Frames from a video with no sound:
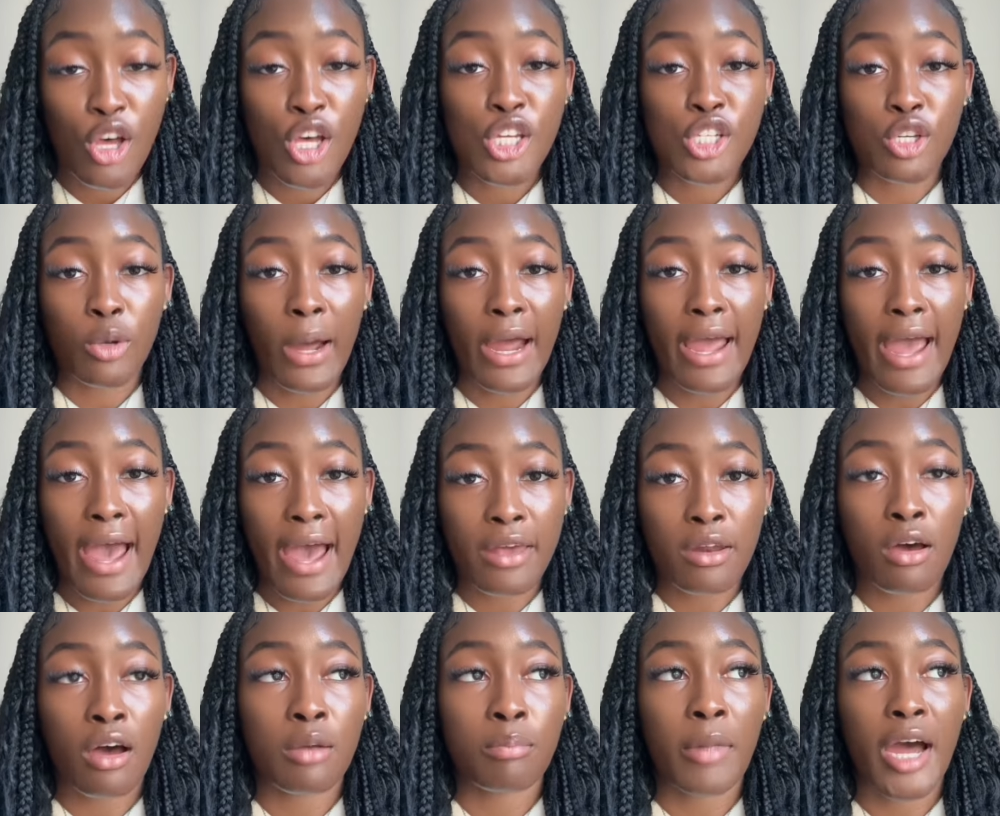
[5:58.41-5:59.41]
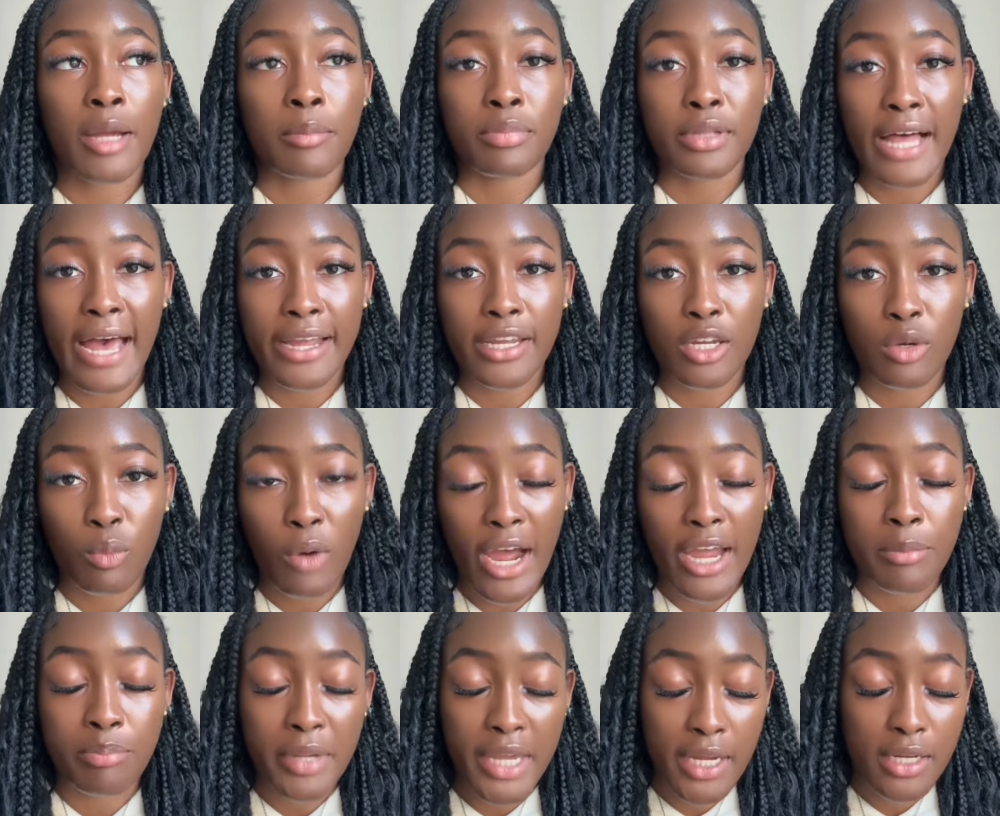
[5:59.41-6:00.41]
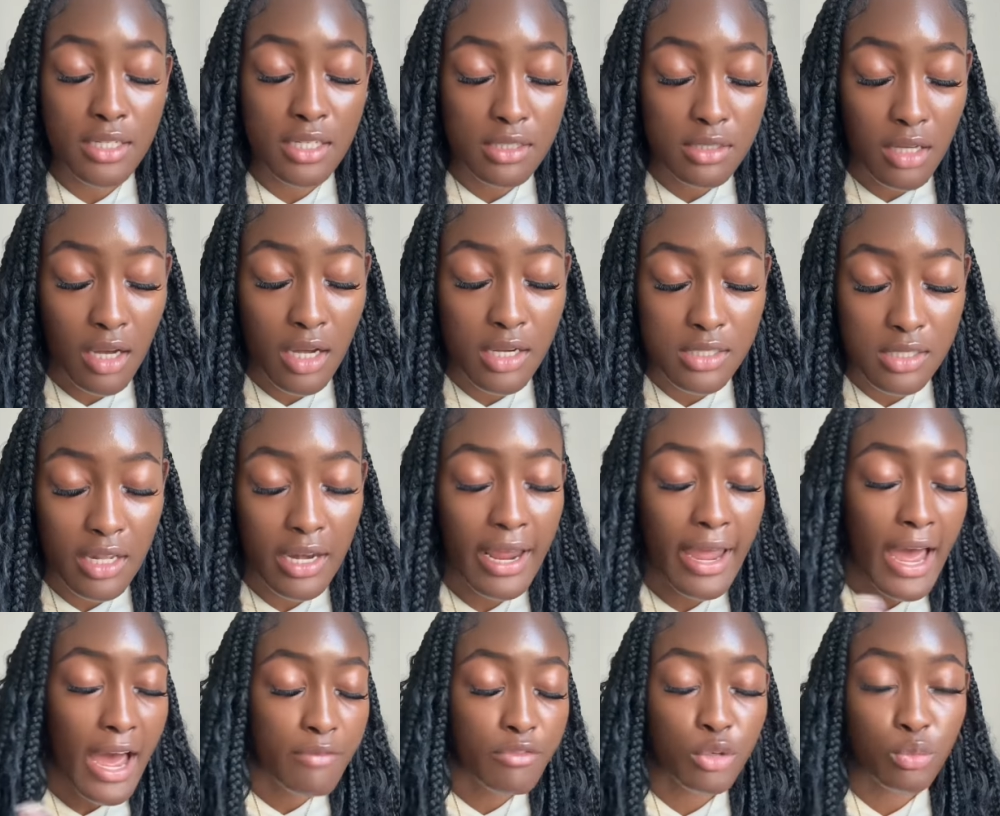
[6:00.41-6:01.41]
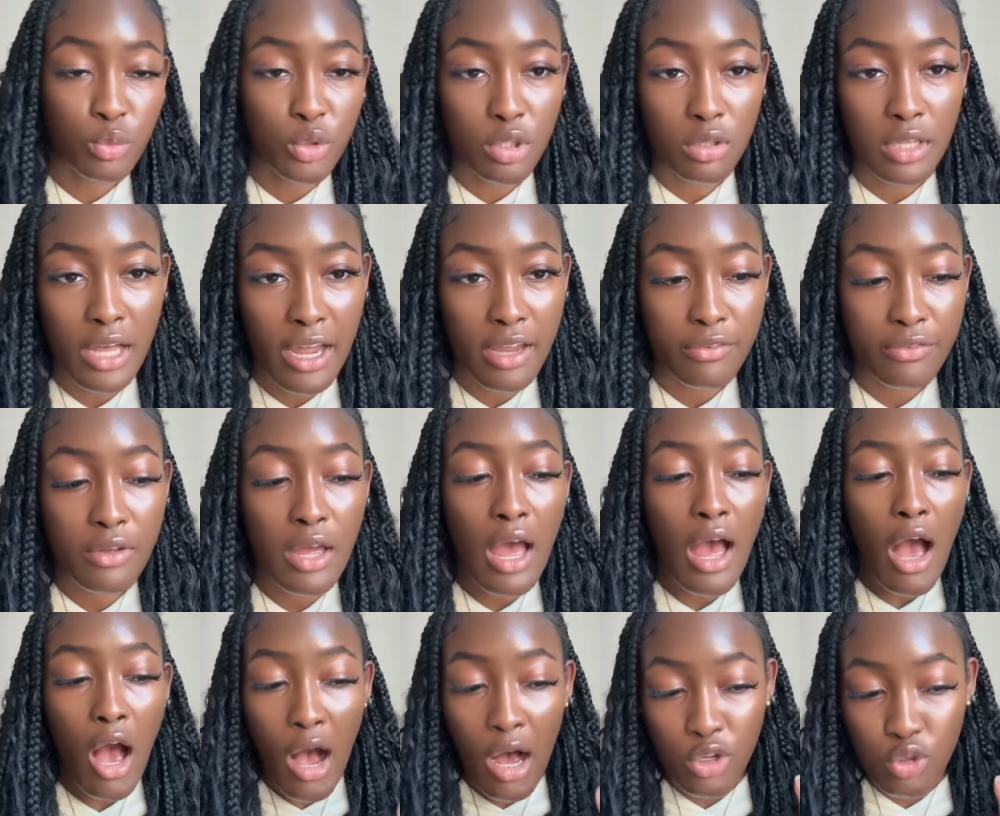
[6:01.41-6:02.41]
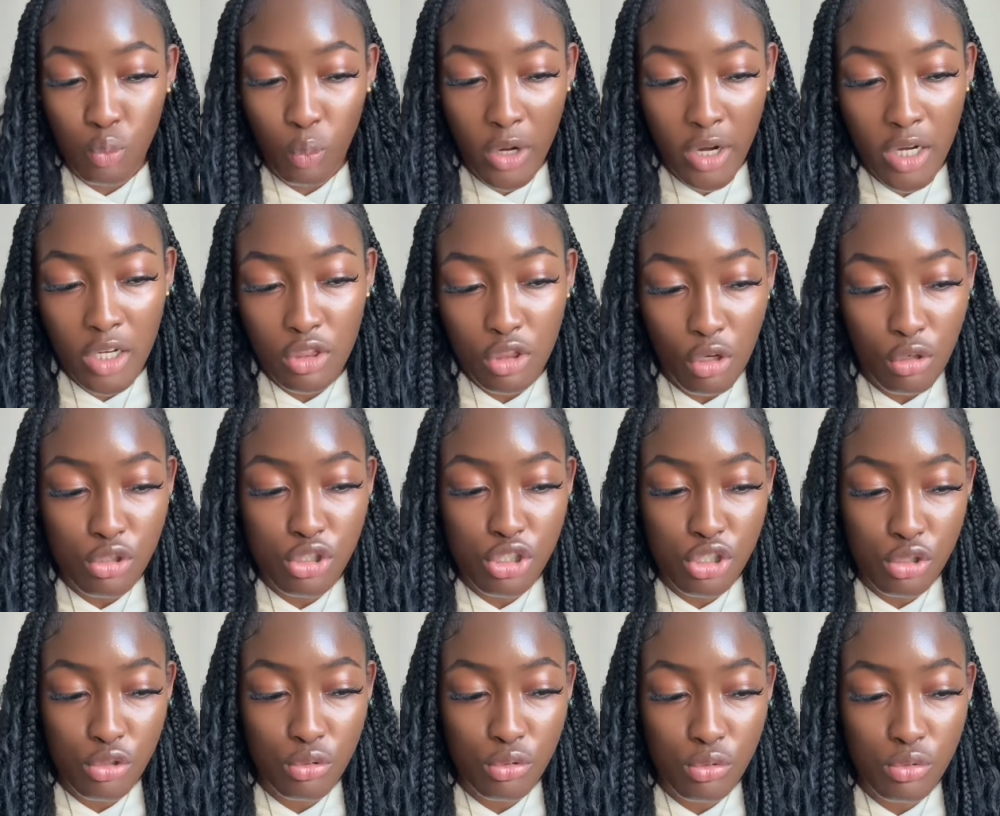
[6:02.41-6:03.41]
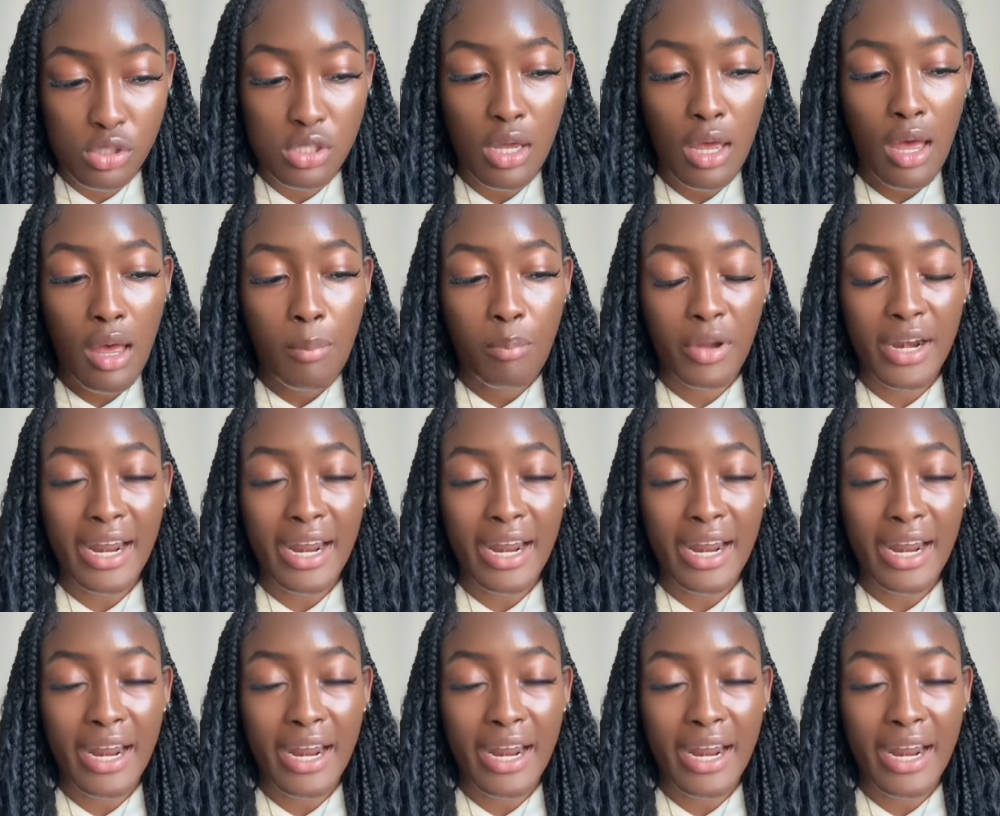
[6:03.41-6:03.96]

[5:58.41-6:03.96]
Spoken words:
So I had on my black and white panda dunks that I have in real life. I was wearing those shoes, but